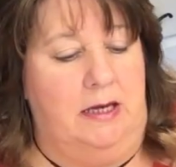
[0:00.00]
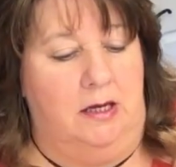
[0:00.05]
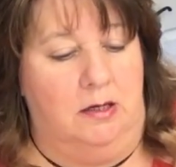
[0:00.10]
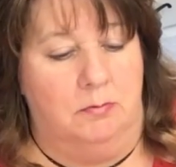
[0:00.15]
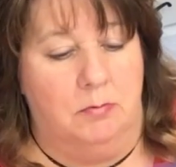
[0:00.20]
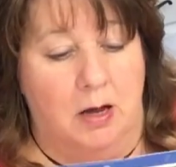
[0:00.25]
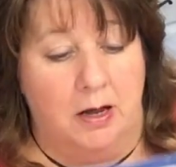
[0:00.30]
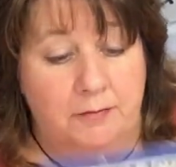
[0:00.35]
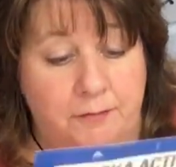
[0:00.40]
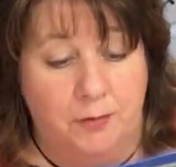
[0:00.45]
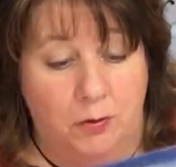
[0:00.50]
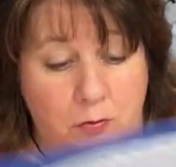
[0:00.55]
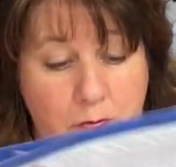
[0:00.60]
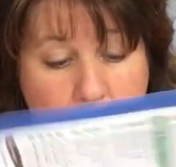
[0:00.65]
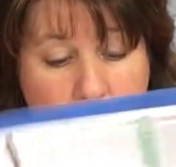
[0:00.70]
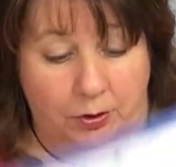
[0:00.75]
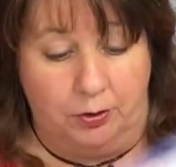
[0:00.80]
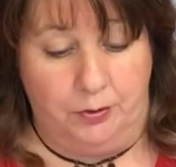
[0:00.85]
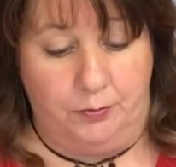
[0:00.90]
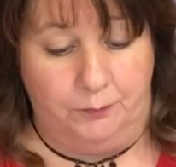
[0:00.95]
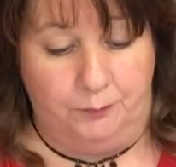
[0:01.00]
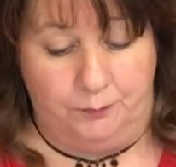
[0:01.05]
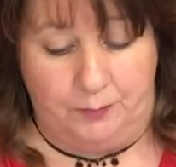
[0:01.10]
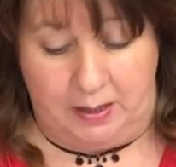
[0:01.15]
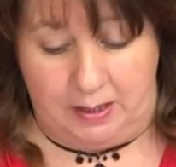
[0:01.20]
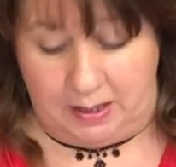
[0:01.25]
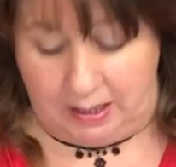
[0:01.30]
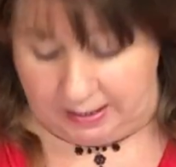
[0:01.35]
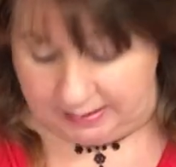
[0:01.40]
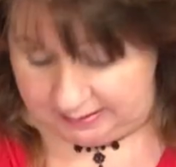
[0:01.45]
in my folder.
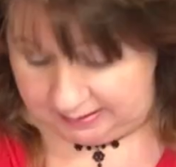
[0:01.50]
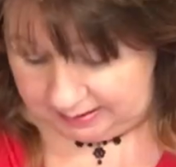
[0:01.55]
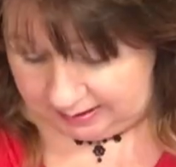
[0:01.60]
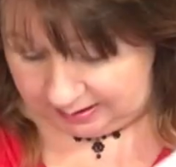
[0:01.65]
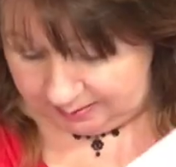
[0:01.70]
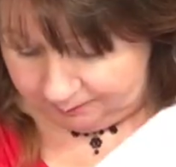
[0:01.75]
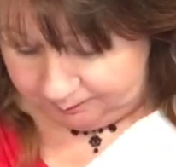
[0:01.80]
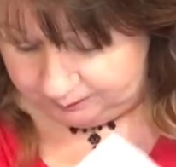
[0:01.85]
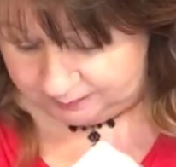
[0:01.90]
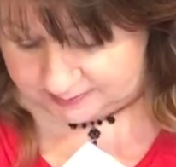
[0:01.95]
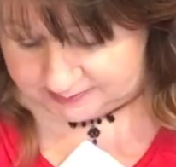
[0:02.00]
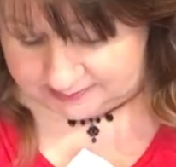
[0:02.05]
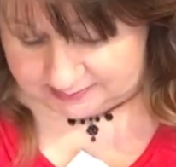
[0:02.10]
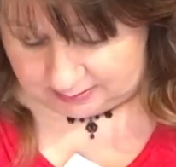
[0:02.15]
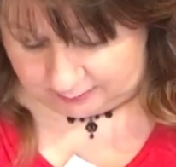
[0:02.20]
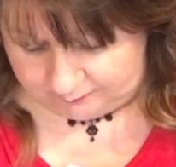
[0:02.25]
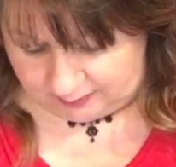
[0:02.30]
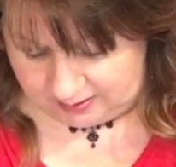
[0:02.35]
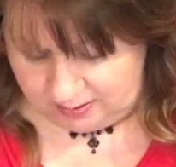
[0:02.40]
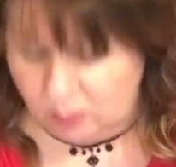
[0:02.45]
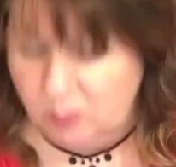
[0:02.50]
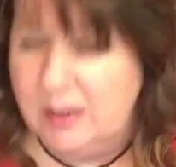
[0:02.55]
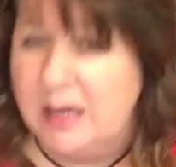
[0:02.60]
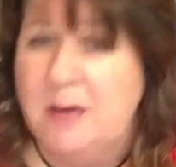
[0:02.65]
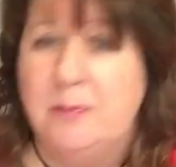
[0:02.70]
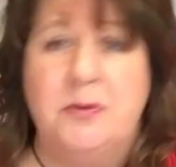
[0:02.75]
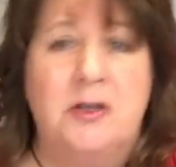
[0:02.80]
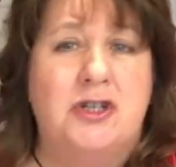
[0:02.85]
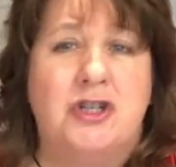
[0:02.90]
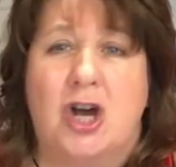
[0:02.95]
and I keep the stuff. I don't
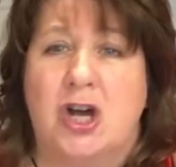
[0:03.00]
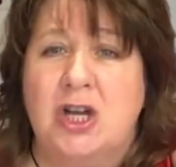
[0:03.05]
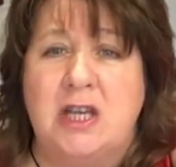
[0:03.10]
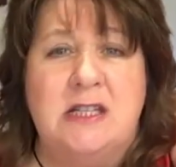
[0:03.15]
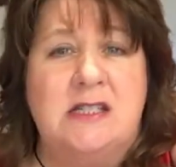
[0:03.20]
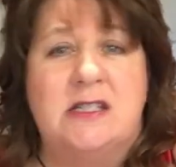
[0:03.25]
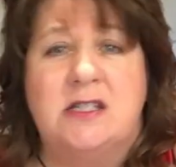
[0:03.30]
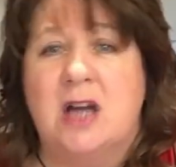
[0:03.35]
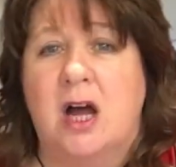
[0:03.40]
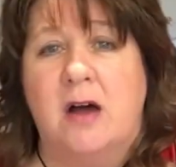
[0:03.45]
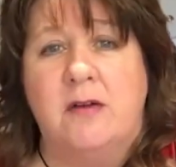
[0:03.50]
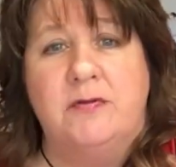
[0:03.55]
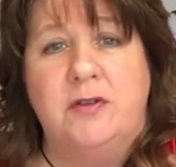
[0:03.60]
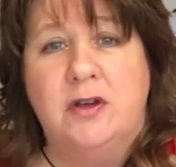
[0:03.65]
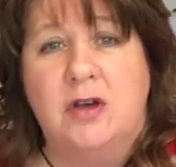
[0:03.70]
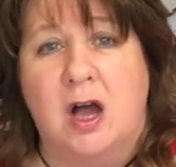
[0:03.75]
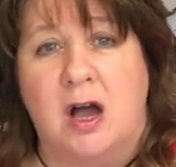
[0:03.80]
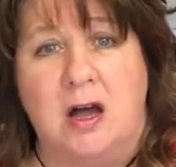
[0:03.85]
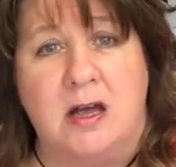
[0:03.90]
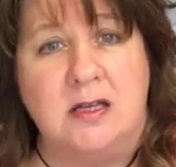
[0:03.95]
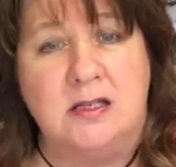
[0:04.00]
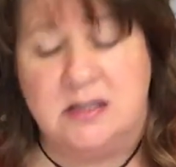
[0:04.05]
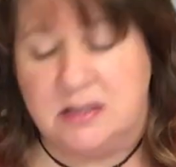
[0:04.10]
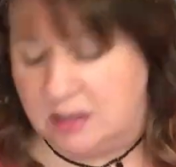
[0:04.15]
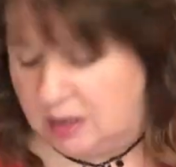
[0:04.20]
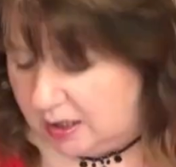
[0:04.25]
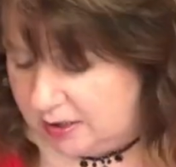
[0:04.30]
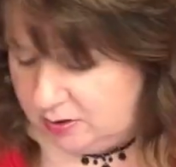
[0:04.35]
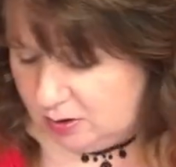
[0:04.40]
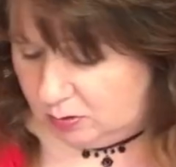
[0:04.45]
keep the junky stuff, you
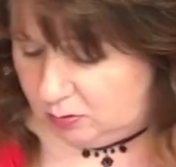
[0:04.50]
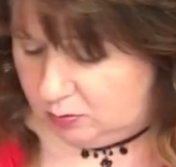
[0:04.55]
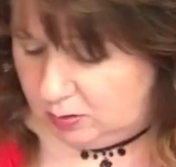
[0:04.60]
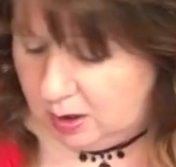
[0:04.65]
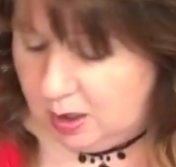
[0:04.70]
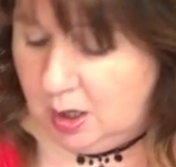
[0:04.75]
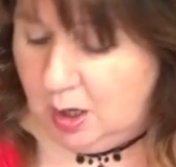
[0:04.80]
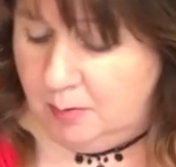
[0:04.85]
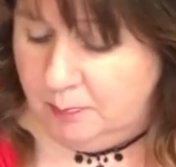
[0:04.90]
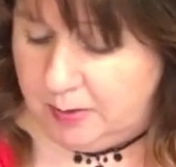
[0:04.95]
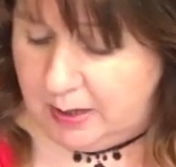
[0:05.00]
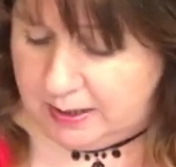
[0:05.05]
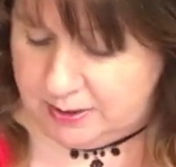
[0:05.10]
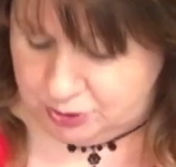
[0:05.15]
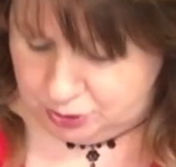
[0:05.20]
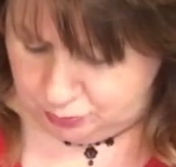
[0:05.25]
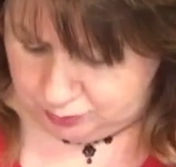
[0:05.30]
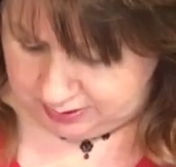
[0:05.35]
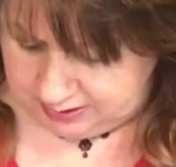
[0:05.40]
guys. I don't. But I do